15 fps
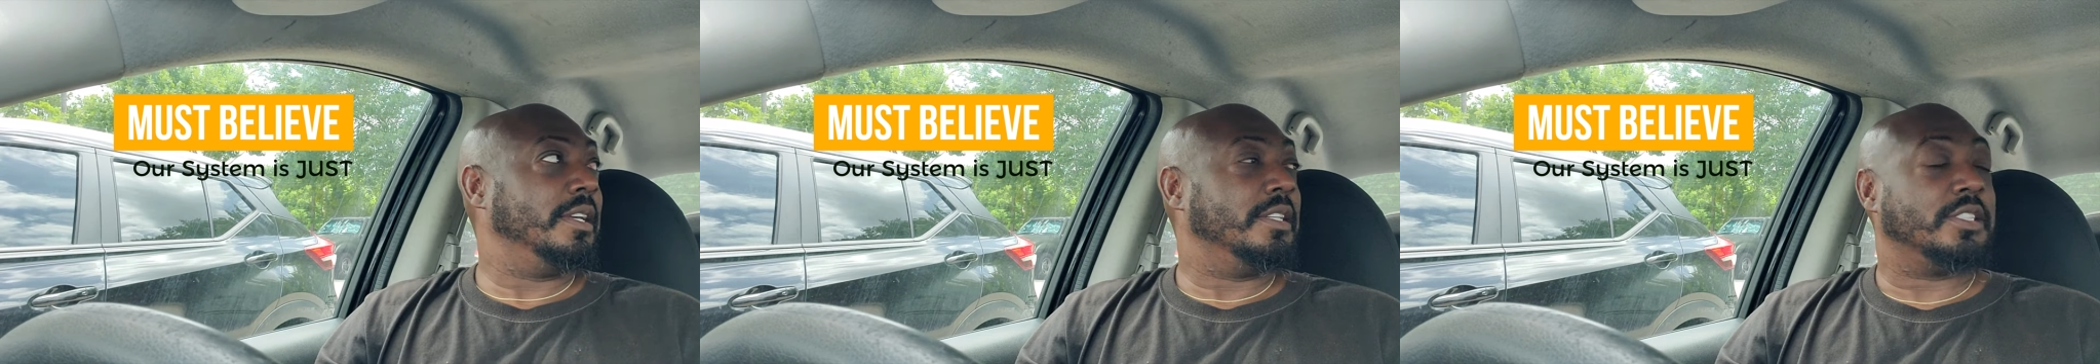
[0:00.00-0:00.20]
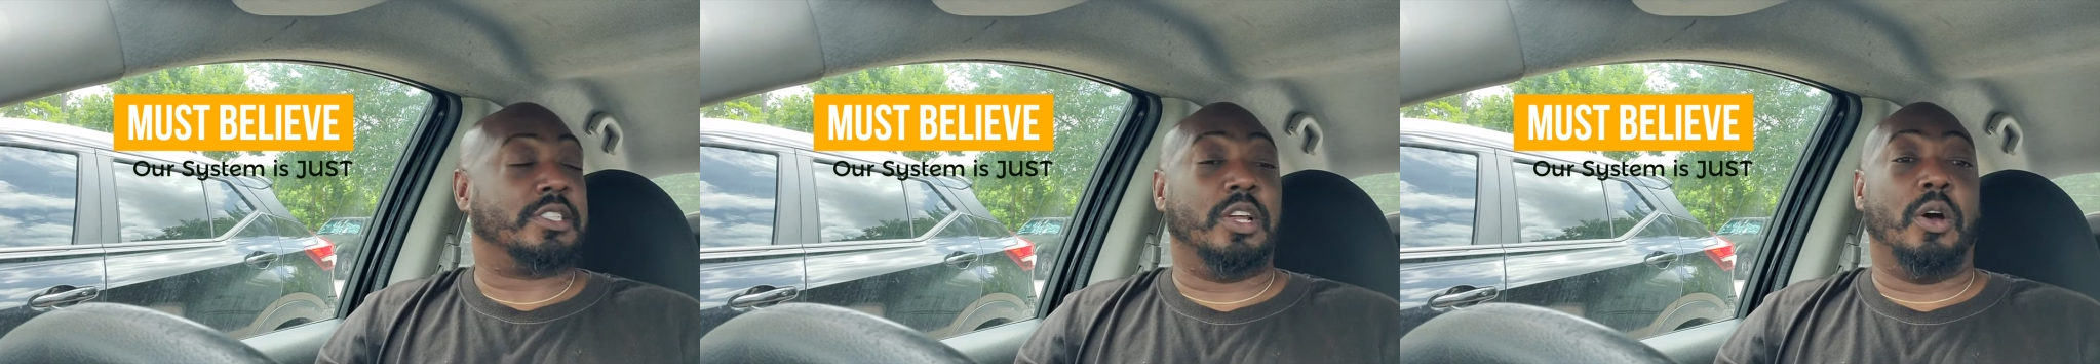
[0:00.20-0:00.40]

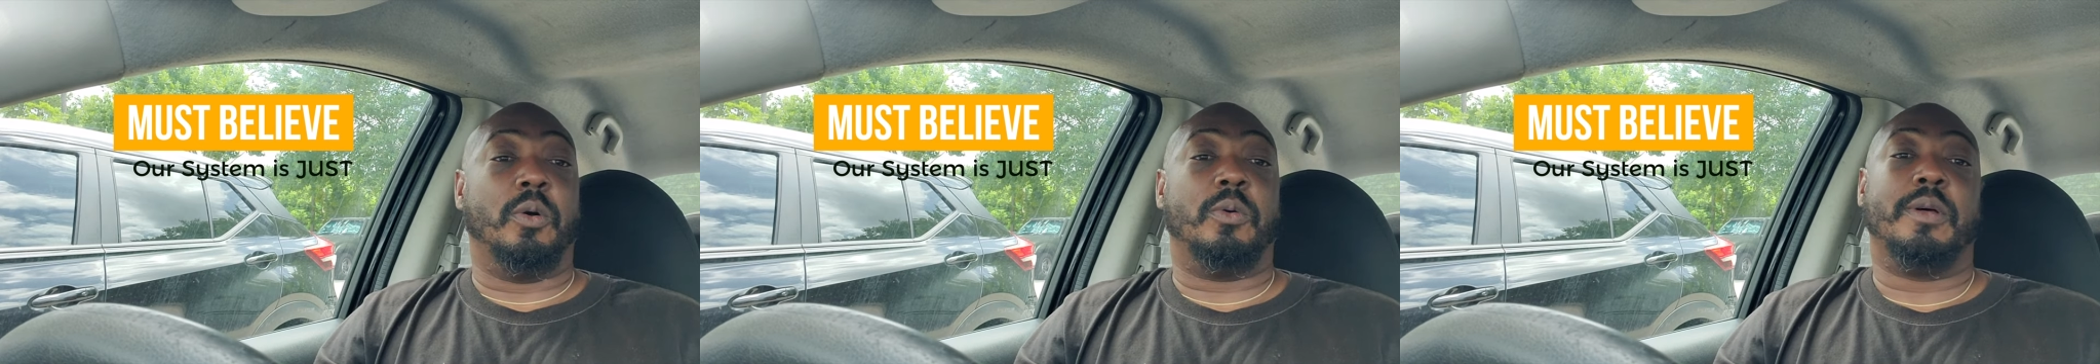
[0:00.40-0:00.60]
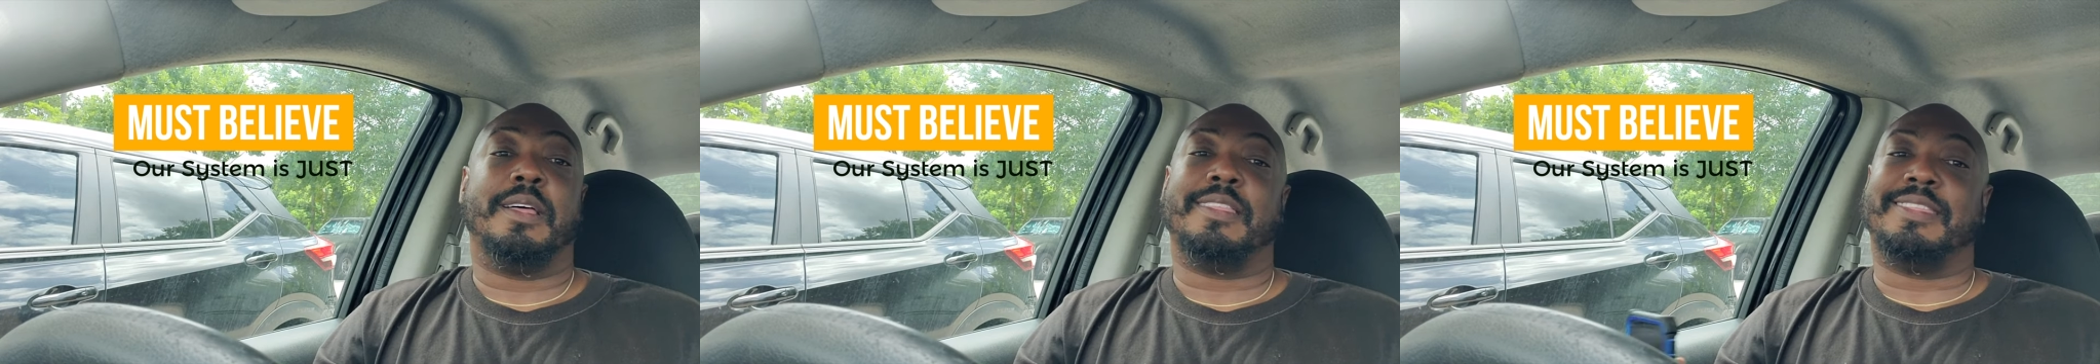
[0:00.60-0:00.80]
So
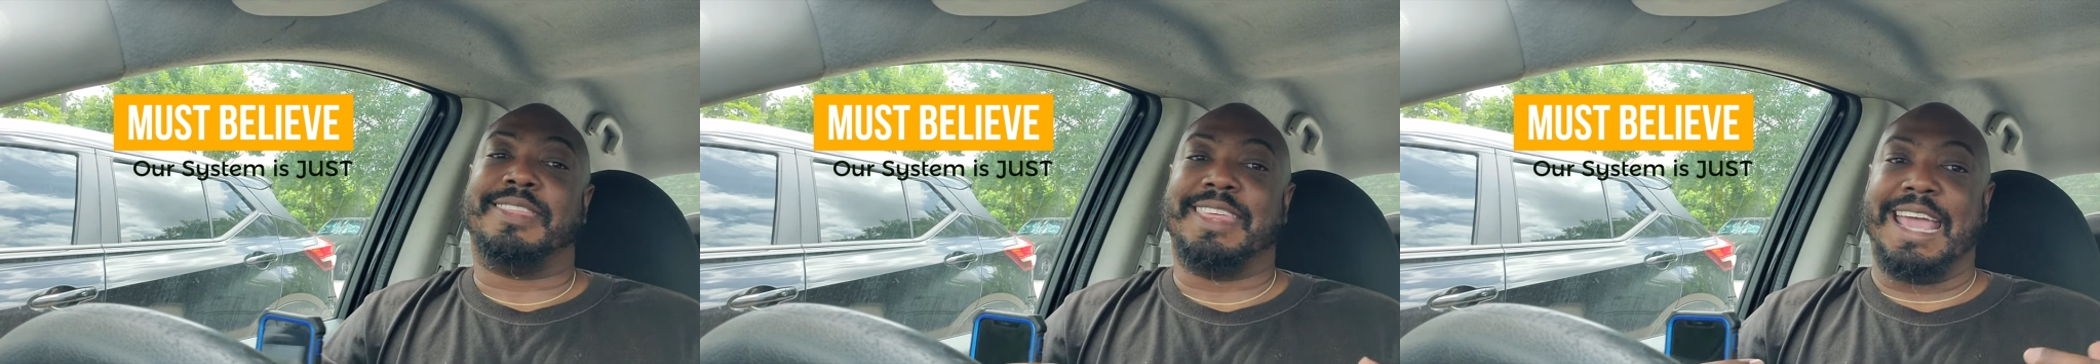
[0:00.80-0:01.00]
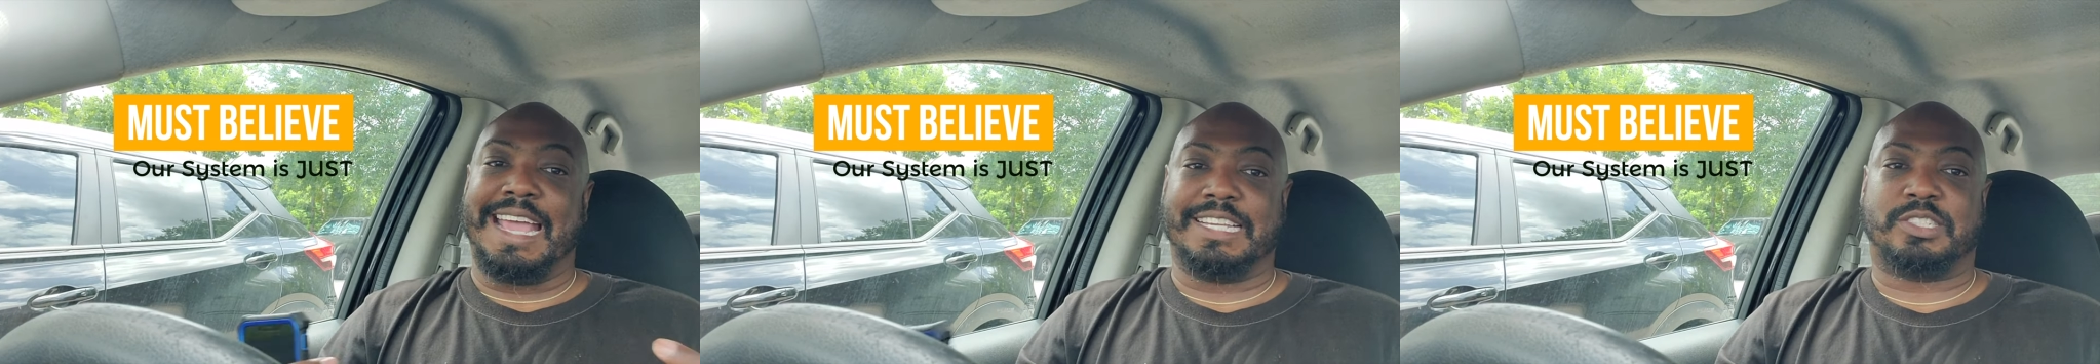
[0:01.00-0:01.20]

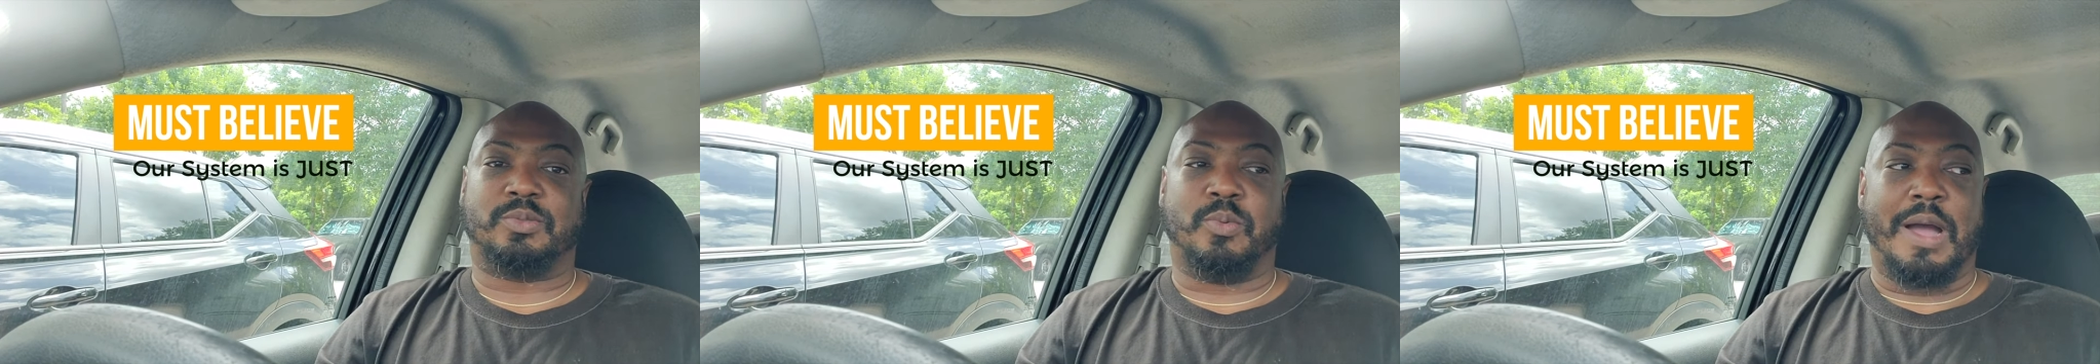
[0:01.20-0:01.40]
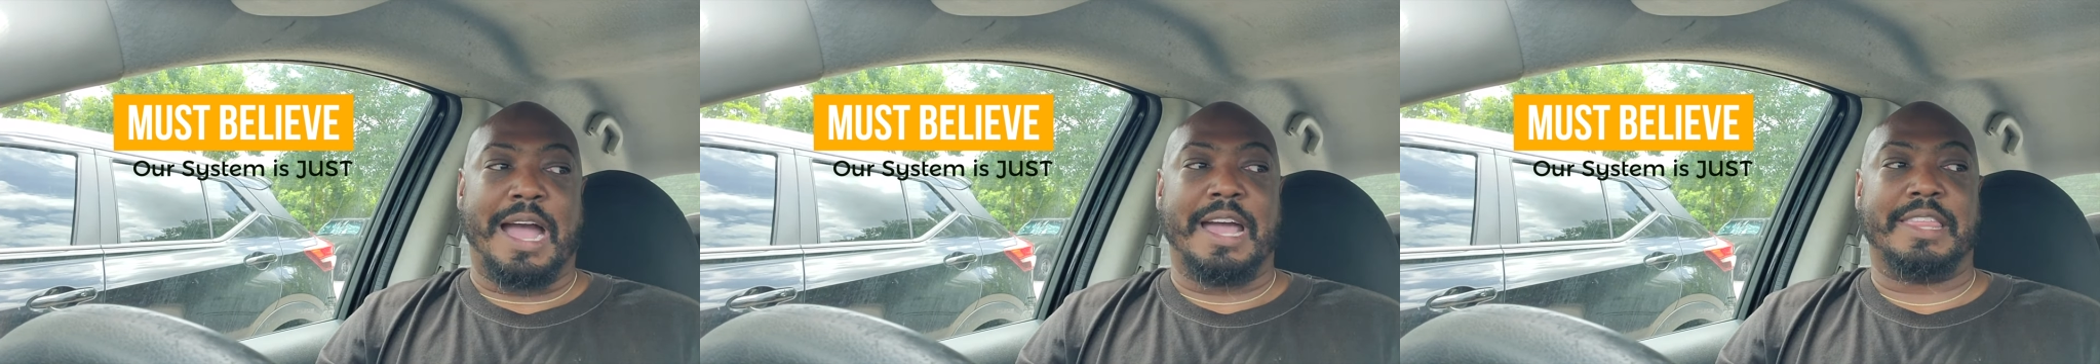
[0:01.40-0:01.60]
that's
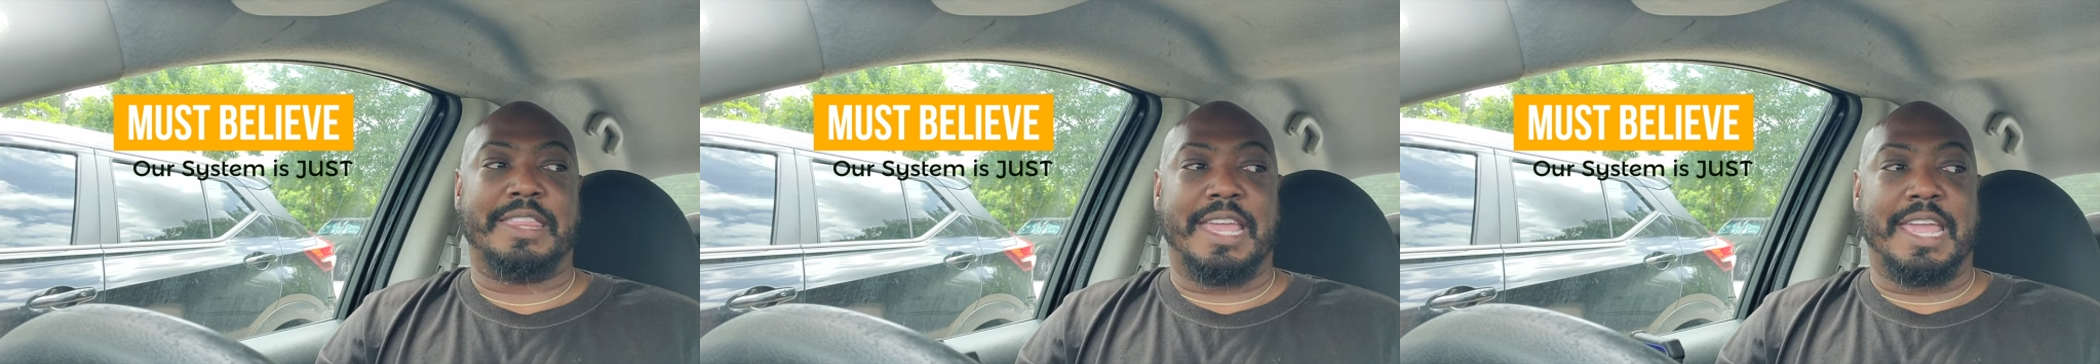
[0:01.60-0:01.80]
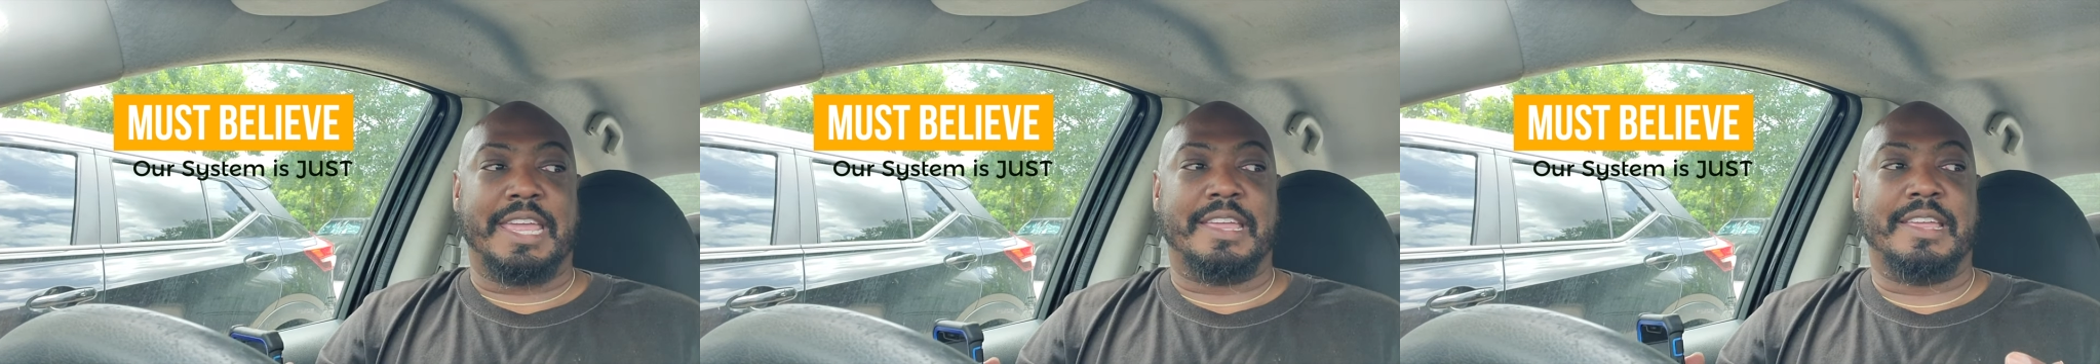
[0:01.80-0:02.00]
why
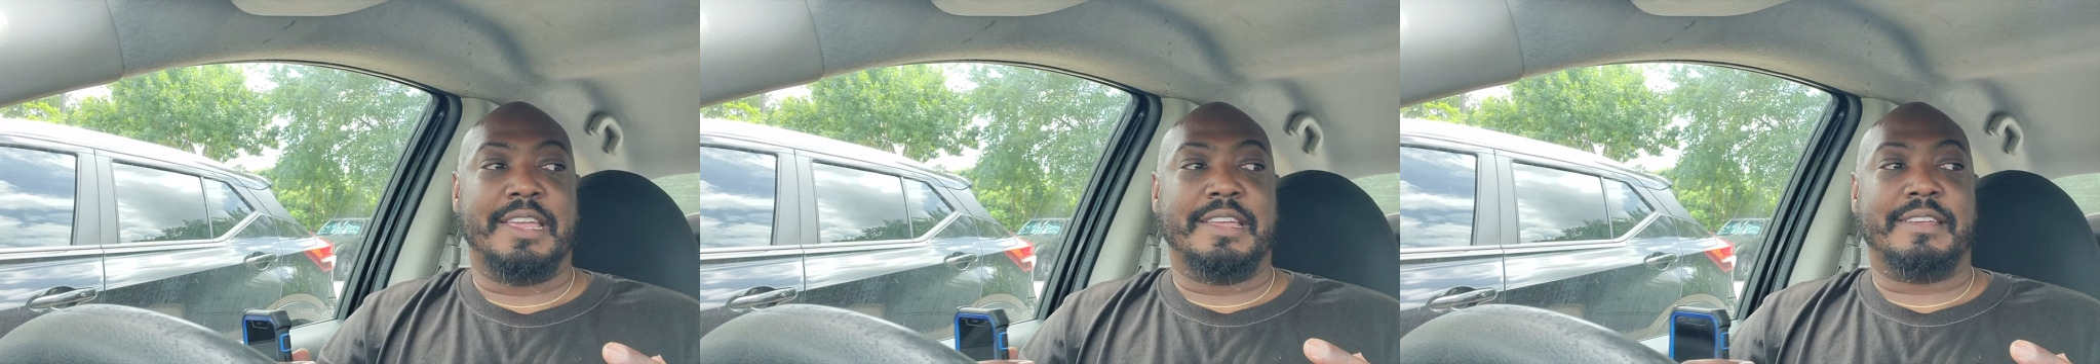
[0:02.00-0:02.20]
they